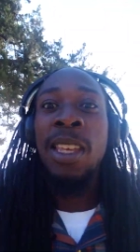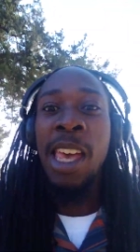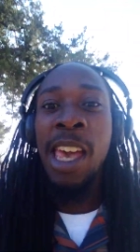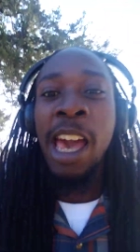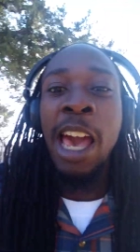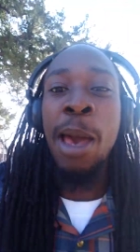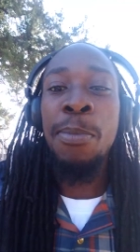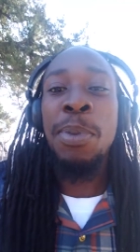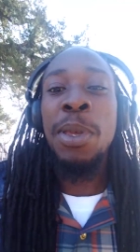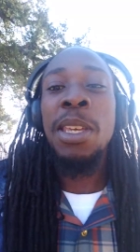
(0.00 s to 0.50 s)

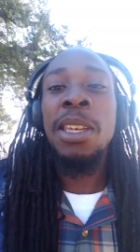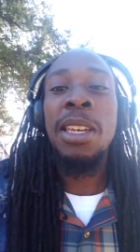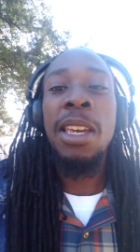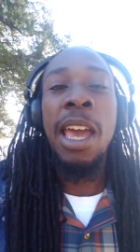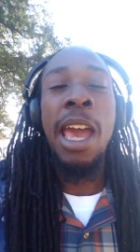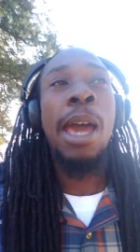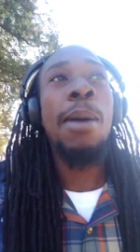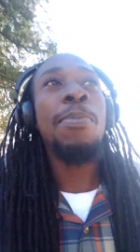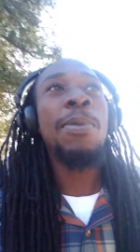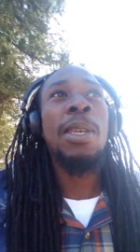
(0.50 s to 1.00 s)
Happy
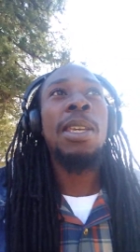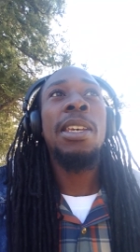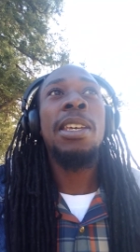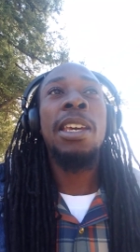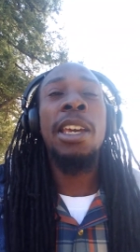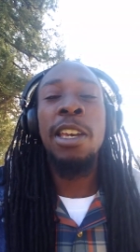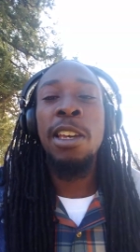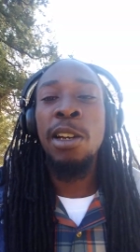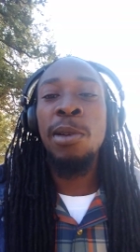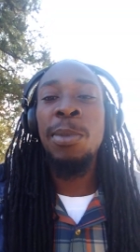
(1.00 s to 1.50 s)

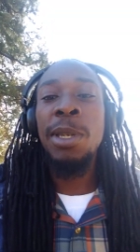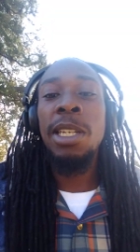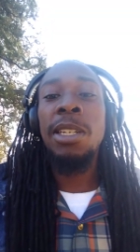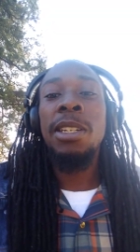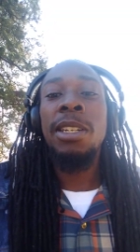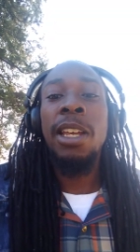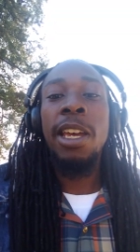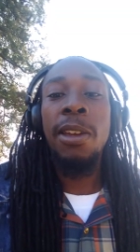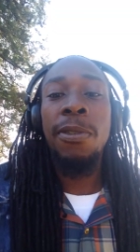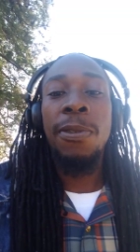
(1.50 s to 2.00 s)
ham
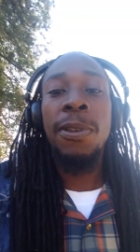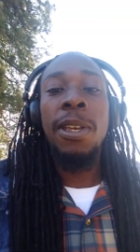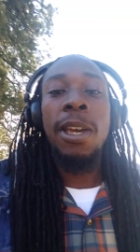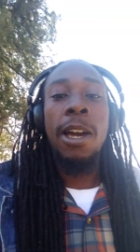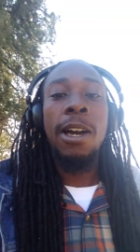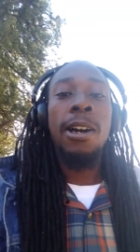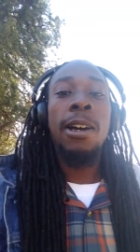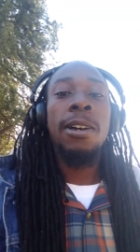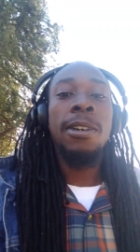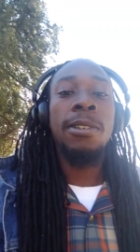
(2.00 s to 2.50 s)
eating day for
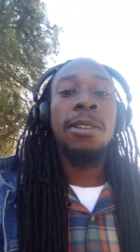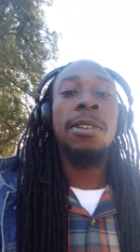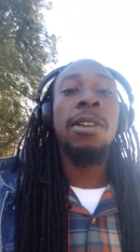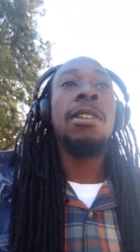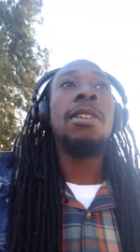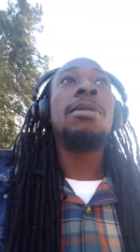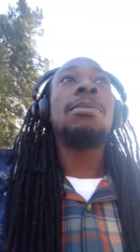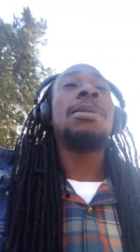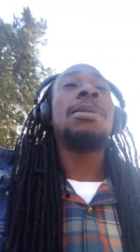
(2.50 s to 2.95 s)
y'all. You know what I'm